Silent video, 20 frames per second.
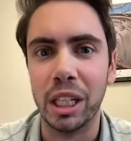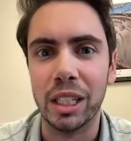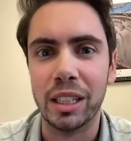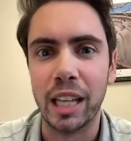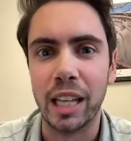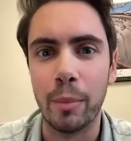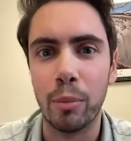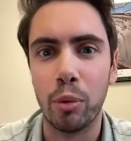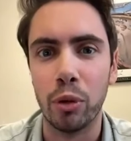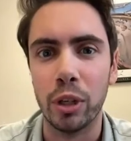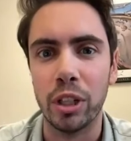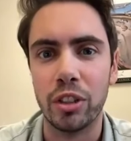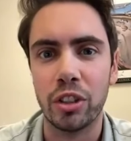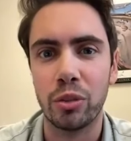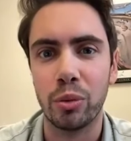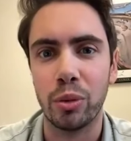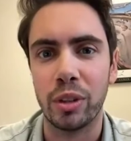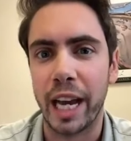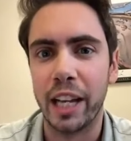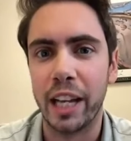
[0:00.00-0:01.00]
in at that point
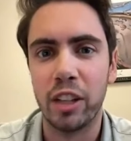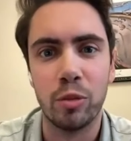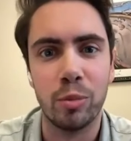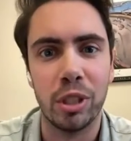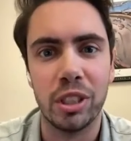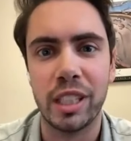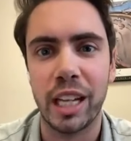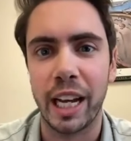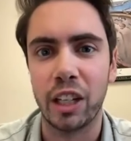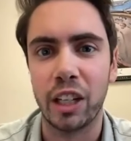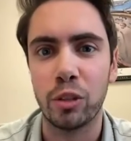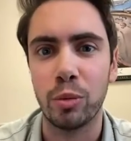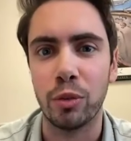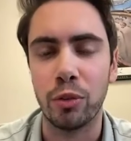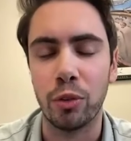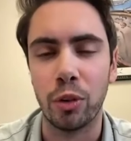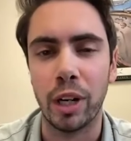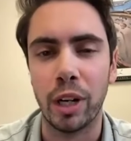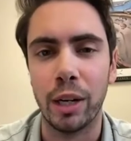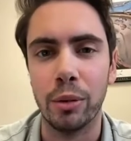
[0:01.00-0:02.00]
just with asthma attacks
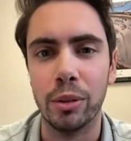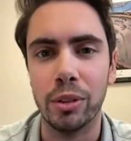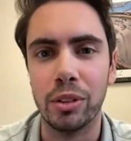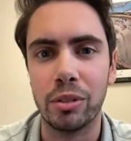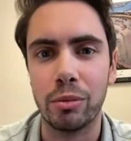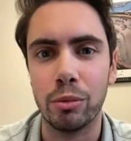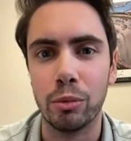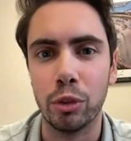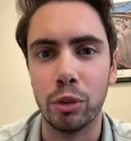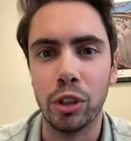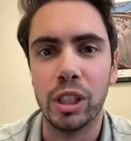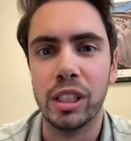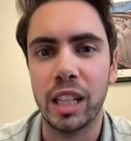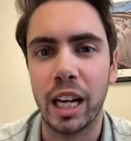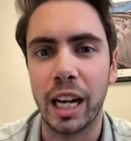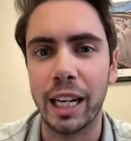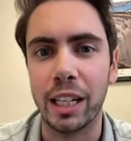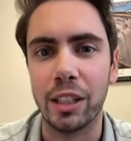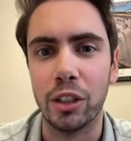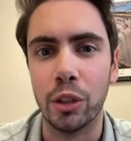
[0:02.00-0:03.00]
before I was really
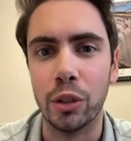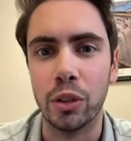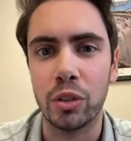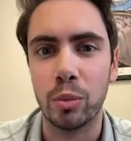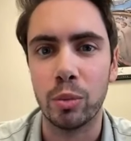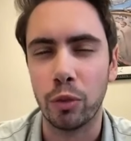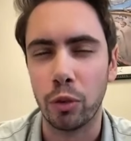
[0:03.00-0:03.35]
diagnosed,